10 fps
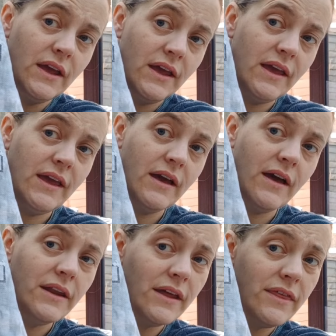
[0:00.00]
here,
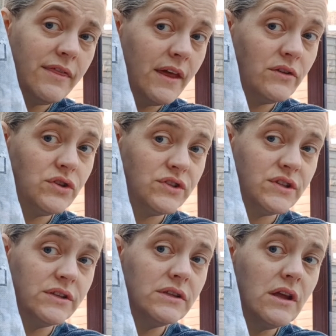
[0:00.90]
and I think just
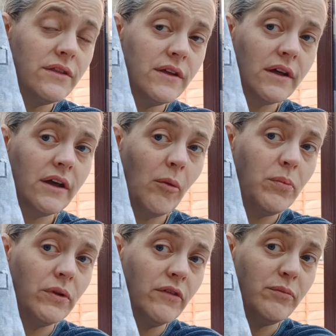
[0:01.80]
another
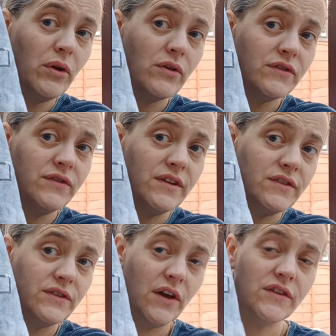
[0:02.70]
couple of blocks this
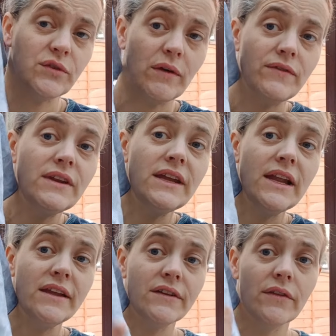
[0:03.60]
side. So I've
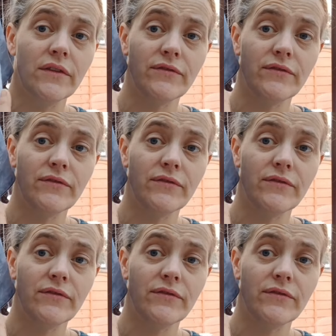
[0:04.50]
nearly done the